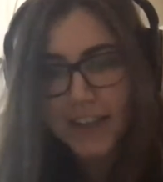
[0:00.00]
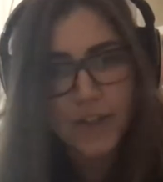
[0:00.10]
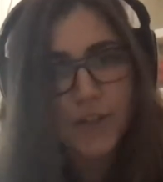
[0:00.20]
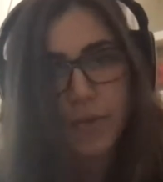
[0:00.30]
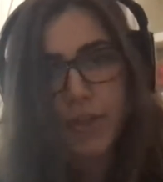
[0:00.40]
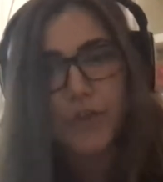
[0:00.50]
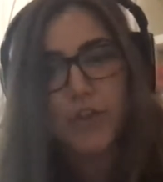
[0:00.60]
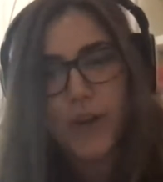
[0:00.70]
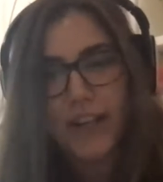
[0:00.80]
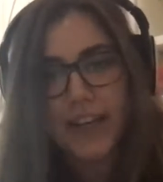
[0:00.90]
Thank you so much
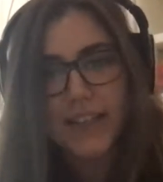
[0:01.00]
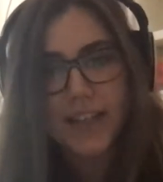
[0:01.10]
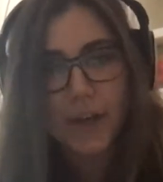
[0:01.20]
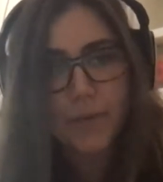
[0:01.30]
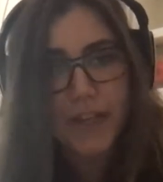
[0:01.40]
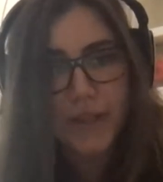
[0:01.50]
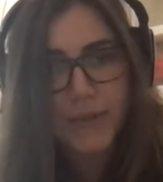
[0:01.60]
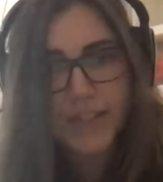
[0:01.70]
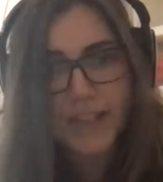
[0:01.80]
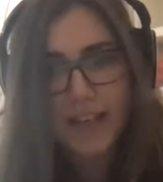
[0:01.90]
for joining us. I hope that
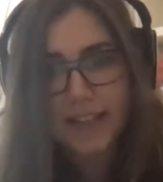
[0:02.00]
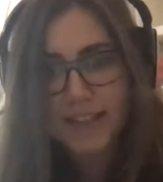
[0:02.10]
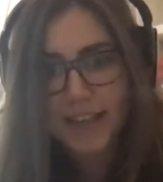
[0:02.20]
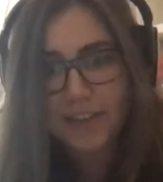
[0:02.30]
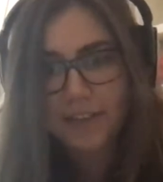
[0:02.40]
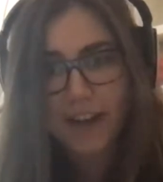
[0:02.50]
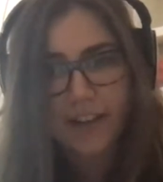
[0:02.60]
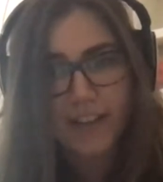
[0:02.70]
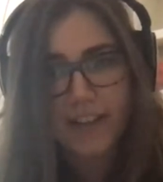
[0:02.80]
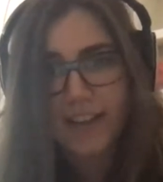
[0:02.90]
you stay safe,
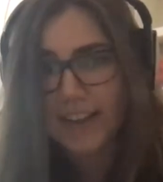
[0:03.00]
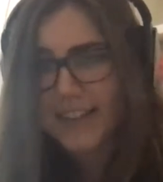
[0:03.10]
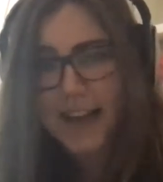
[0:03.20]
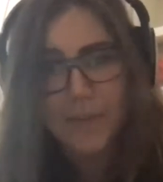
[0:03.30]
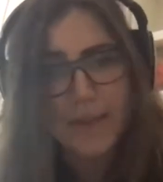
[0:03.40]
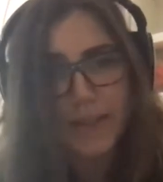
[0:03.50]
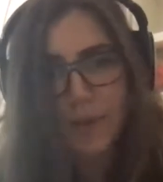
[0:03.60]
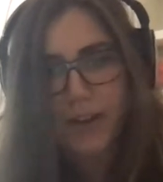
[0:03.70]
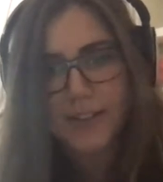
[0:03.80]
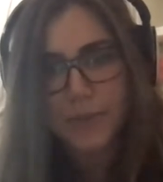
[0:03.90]
healthy, as happy as
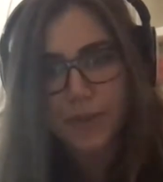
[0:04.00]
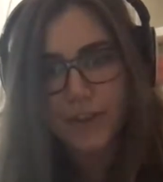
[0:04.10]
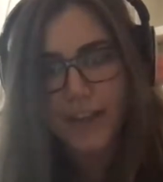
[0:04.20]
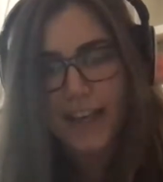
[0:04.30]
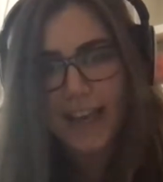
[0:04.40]
possible.